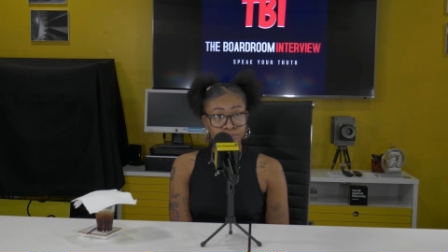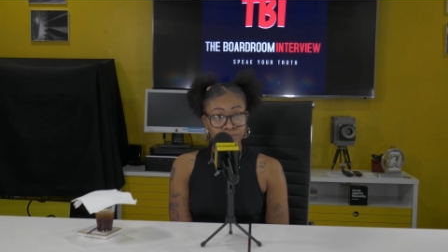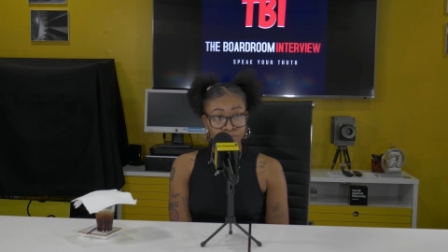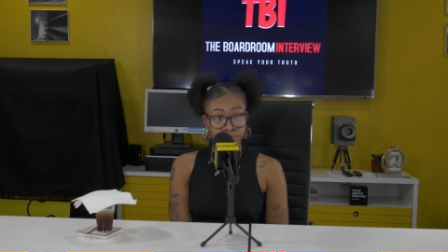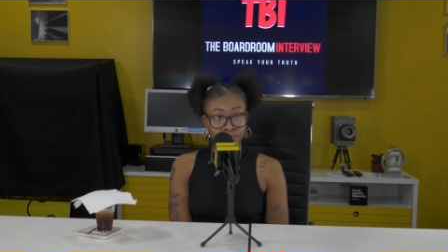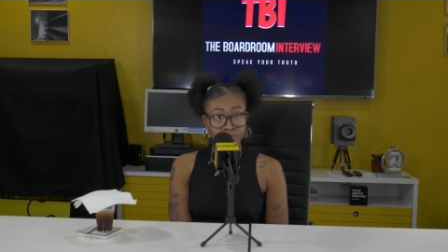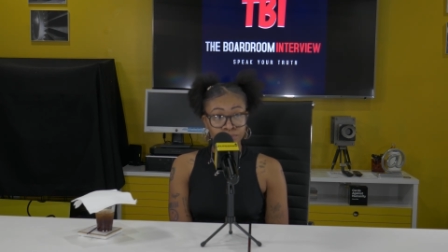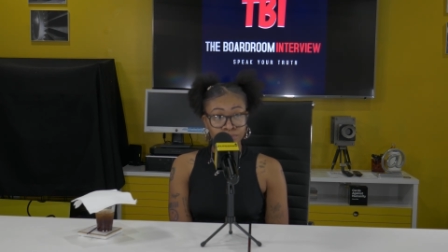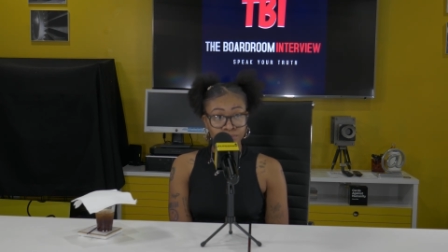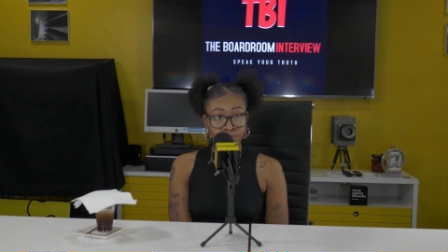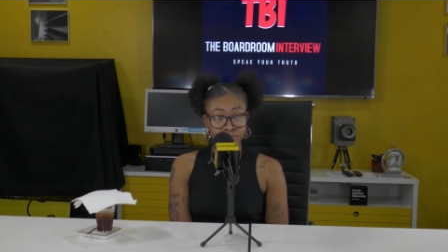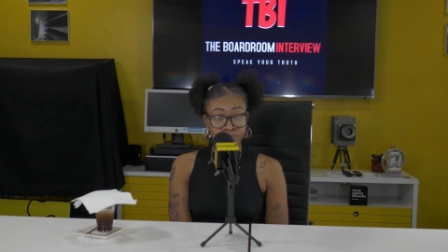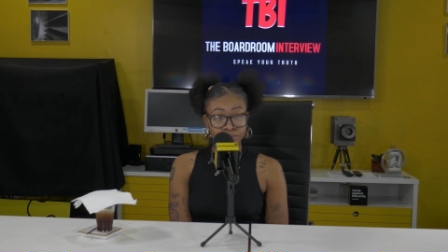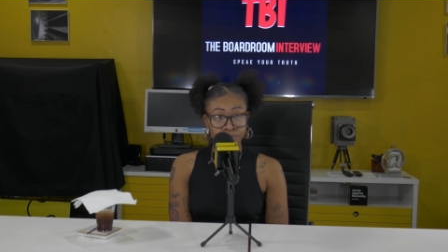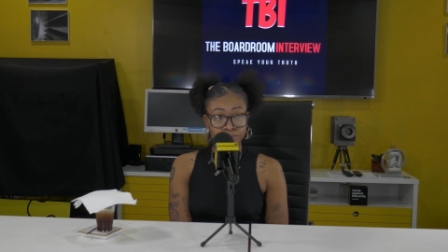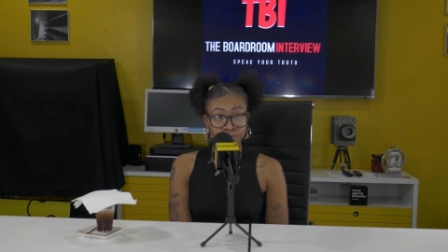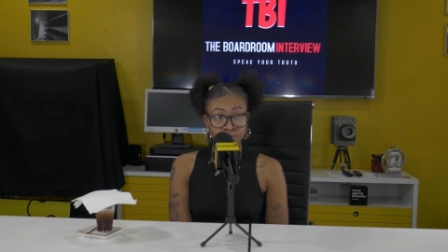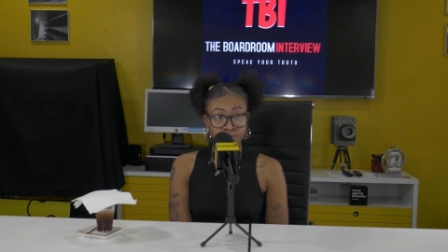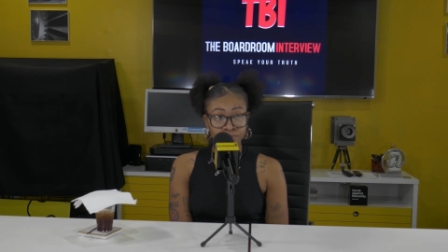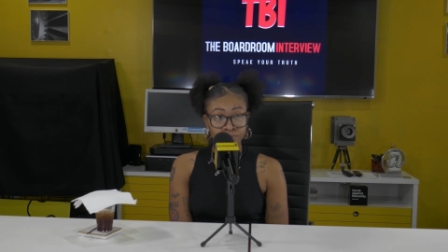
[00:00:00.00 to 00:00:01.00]
on
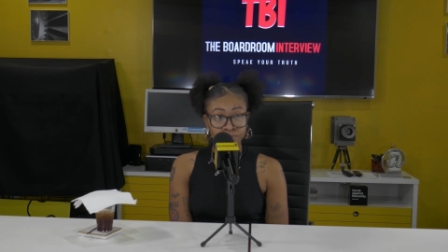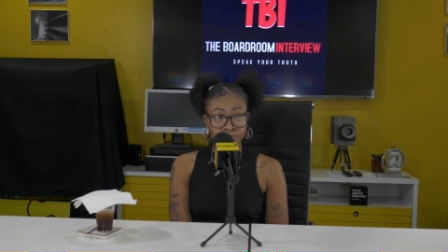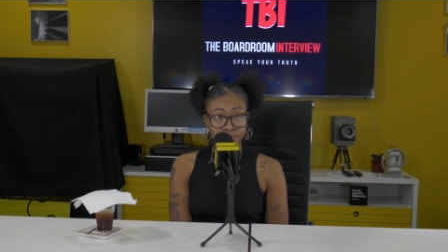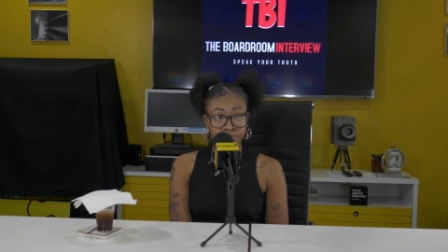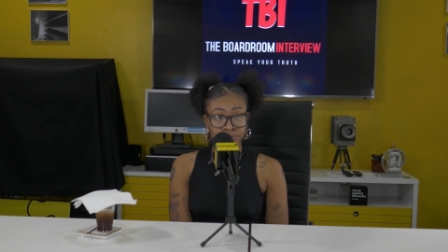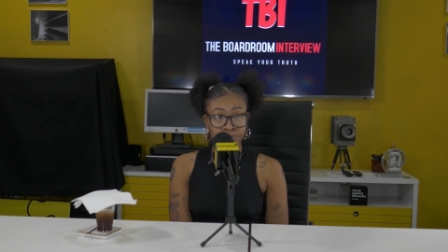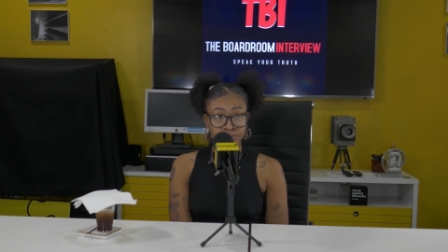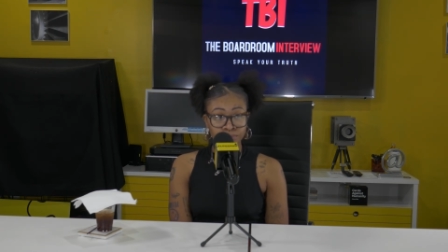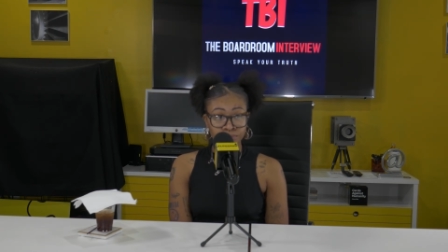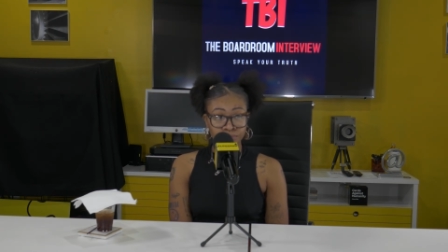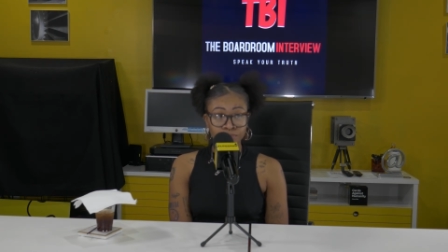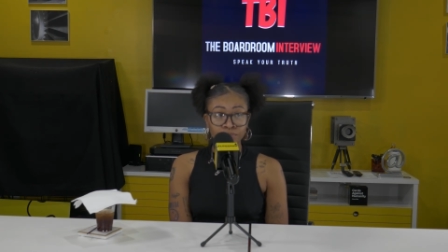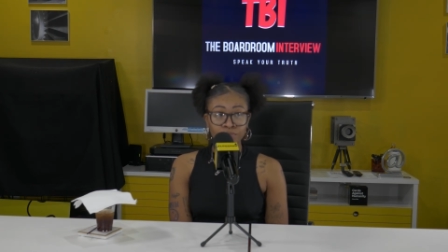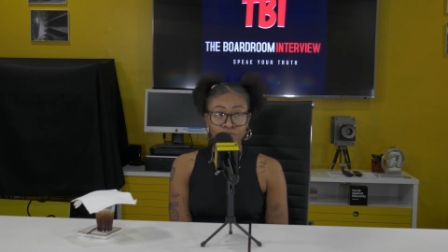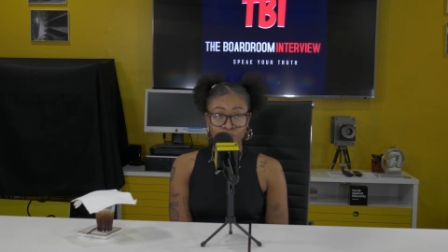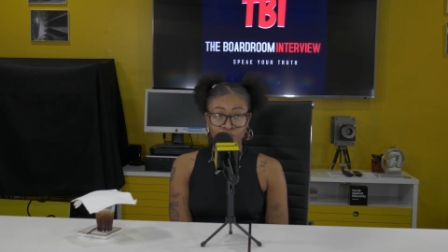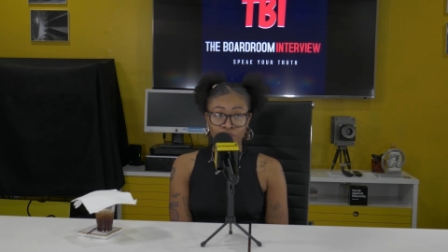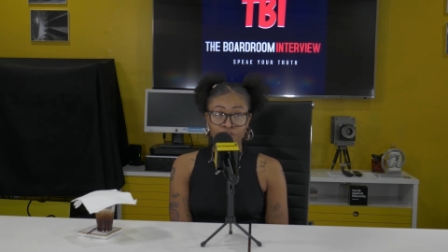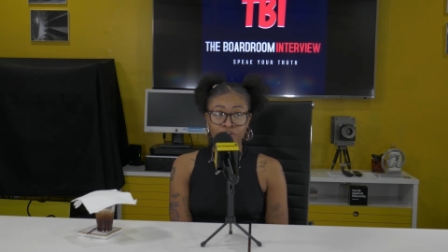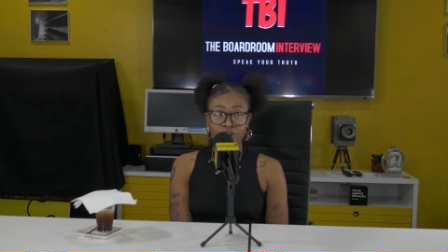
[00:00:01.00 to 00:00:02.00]
sweatpants and
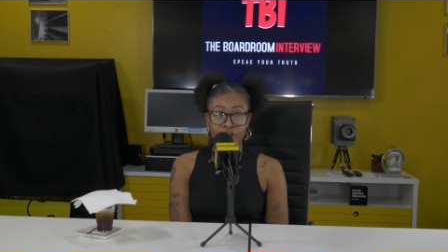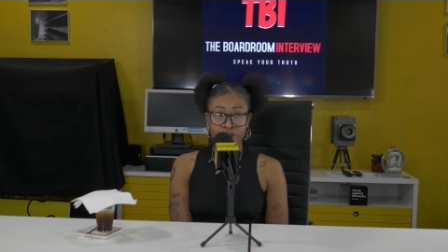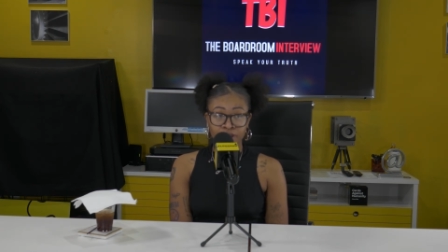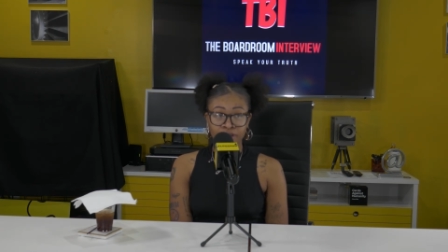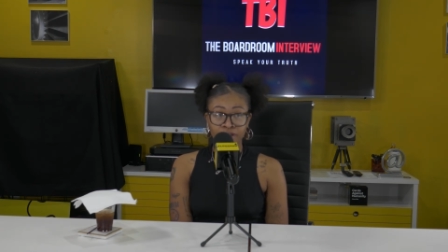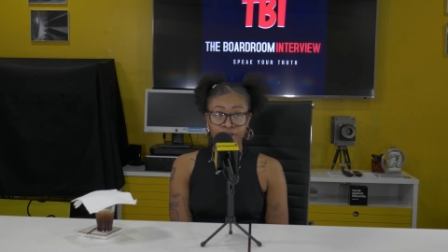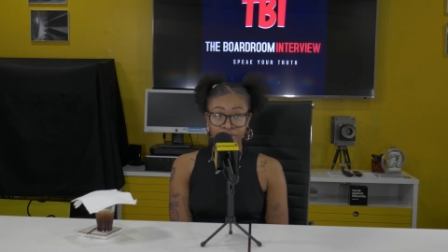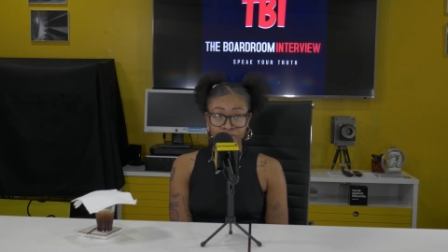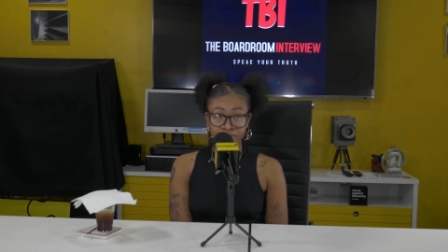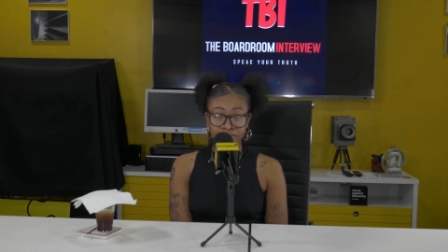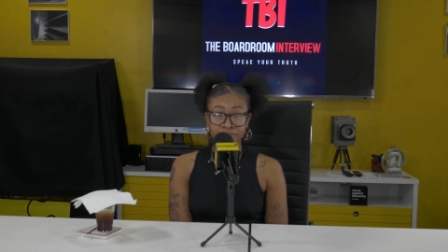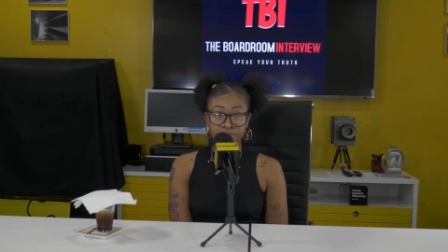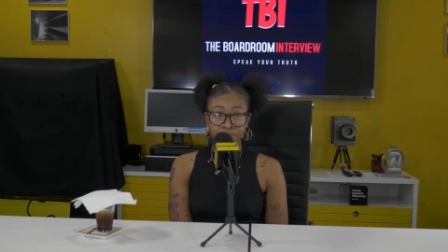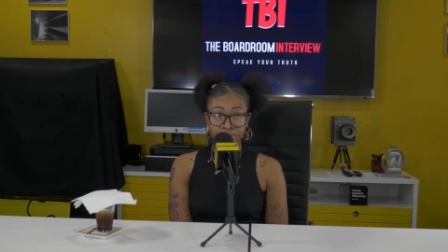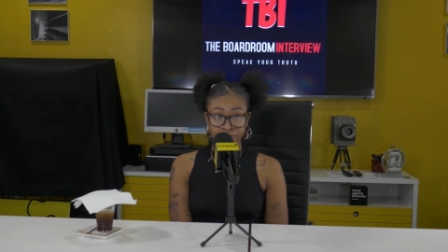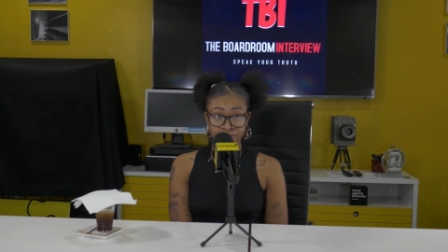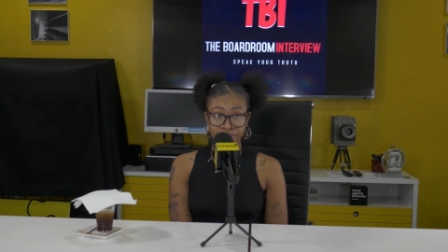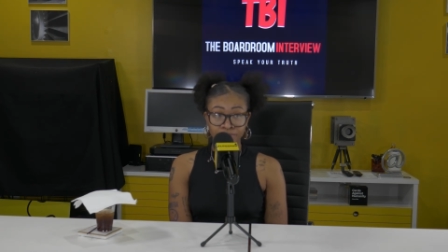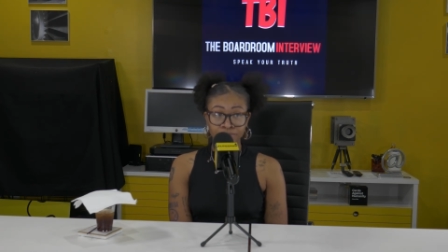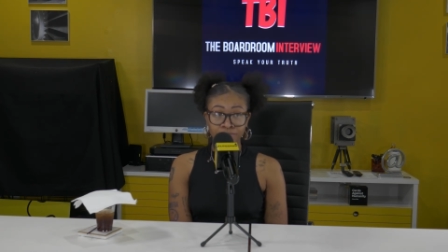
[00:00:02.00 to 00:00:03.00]
some right. shoes,
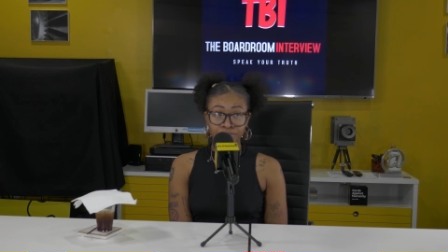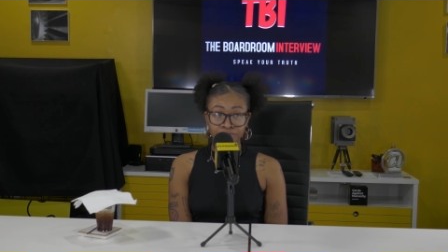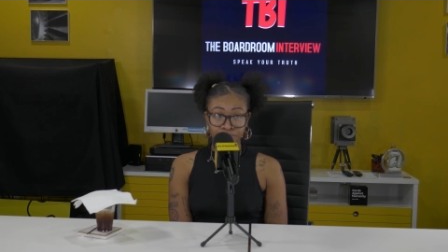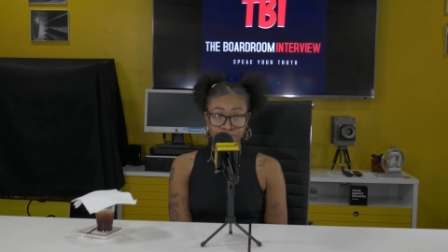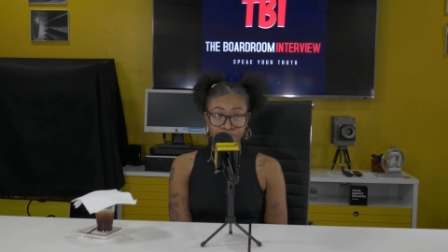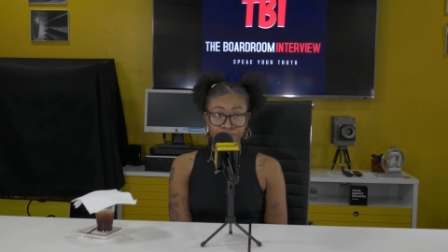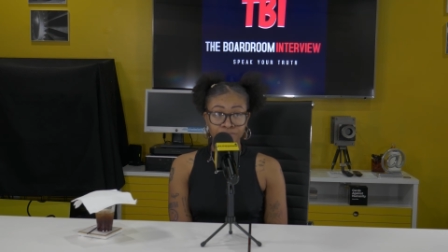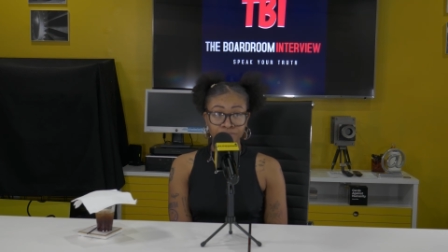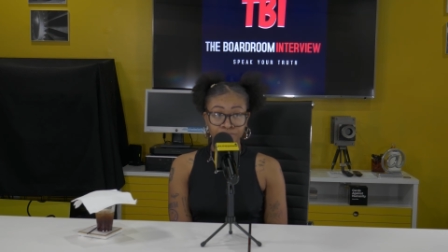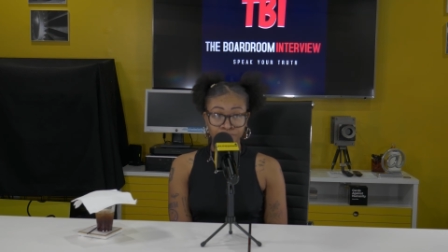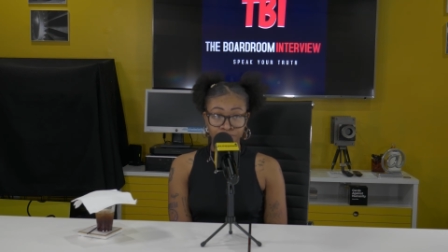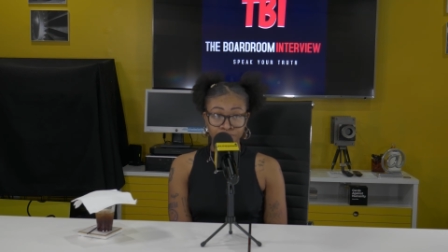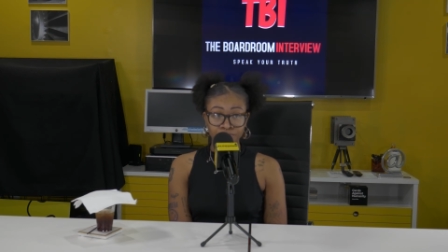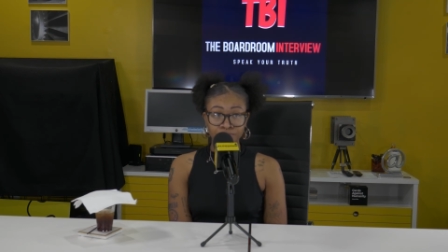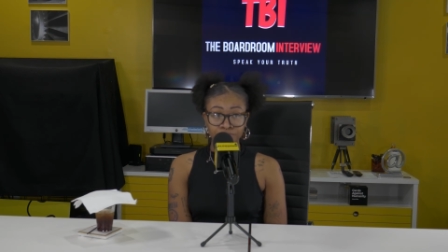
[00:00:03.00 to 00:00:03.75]
some sneakers.